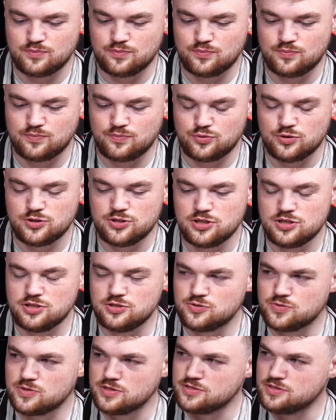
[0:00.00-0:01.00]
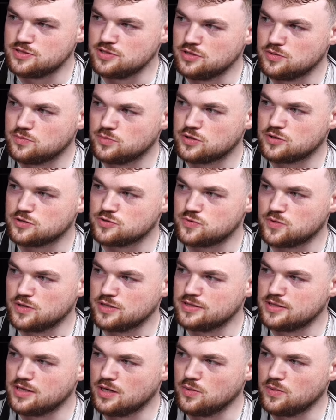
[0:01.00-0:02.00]
pretty interesting, because
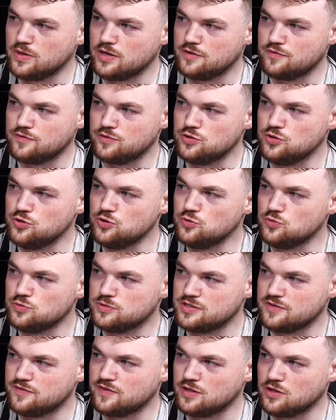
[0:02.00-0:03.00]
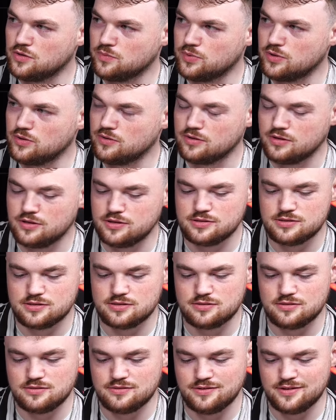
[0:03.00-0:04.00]
right now every new developer
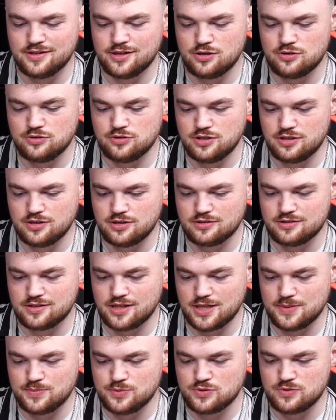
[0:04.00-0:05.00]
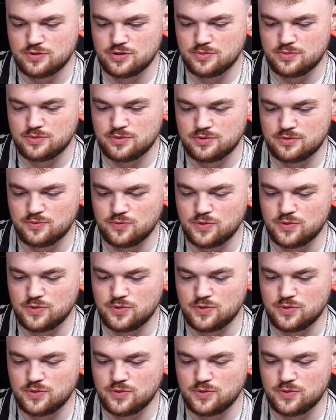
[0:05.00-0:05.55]
is learning TypeScript, we